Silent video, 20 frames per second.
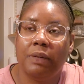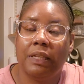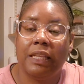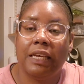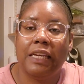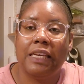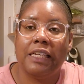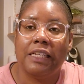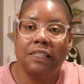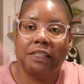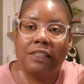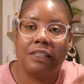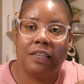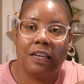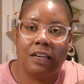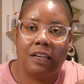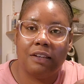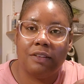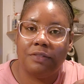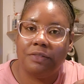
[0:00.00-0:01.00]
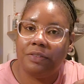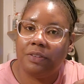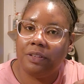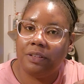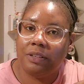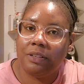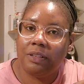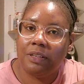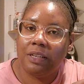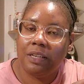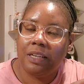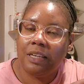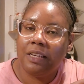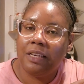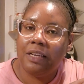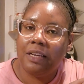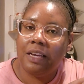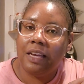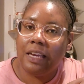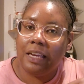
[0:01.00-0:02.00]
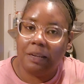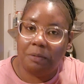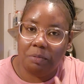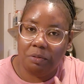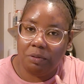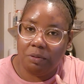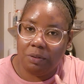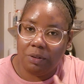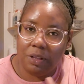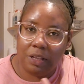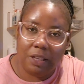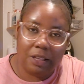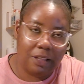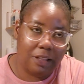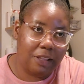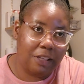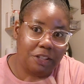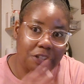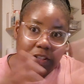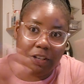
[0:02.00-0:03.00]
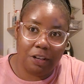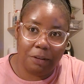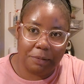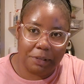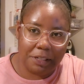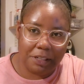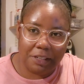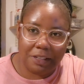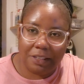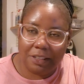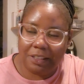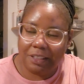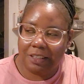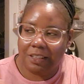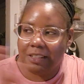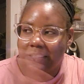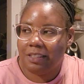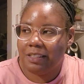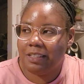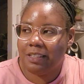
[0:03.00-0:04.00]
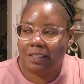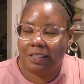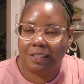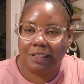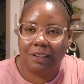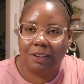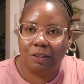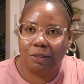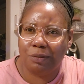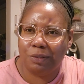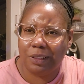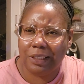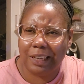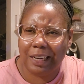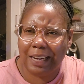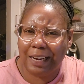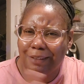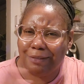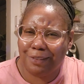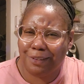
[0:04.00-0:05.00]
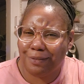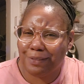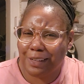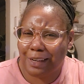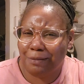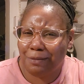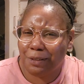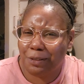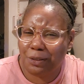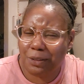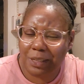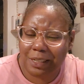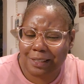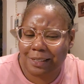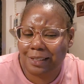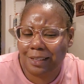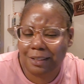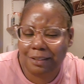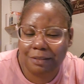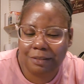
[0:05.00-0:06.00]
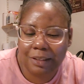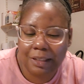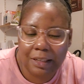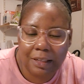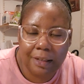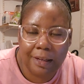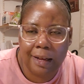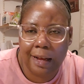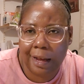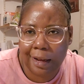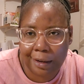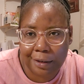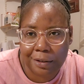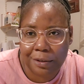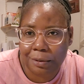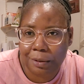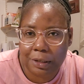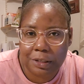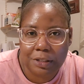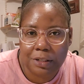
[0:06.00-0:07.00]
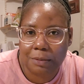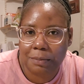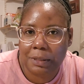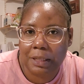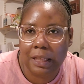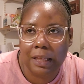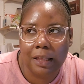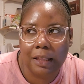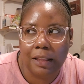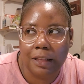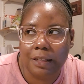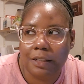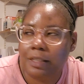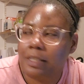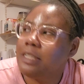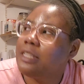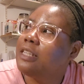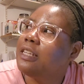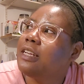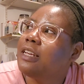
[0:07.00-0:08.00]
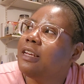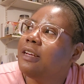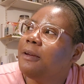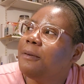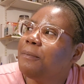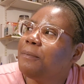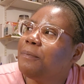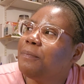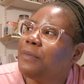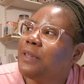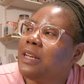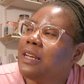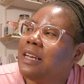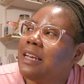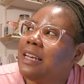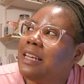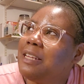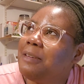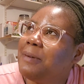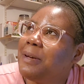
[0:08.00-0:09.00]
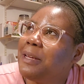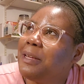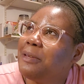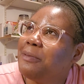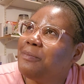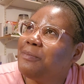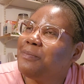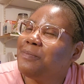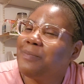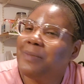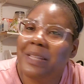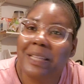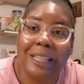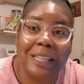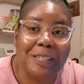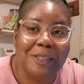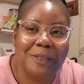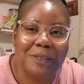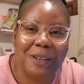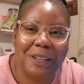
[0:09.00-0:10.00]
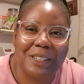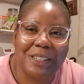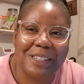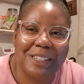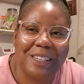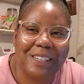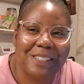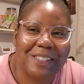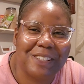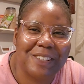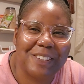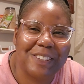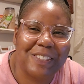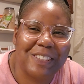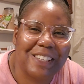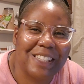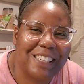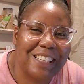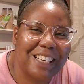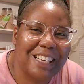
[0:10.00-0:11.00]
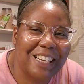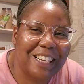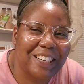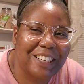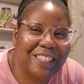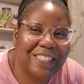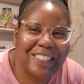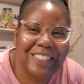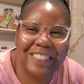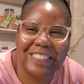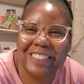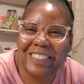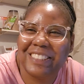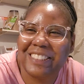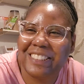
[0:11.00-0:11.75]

By the end of April they should all be done, because hopefully I have enough time to do that stuff. I do, I just be like lazy. Anyway, thanks for watching. I'll talk to you guys later.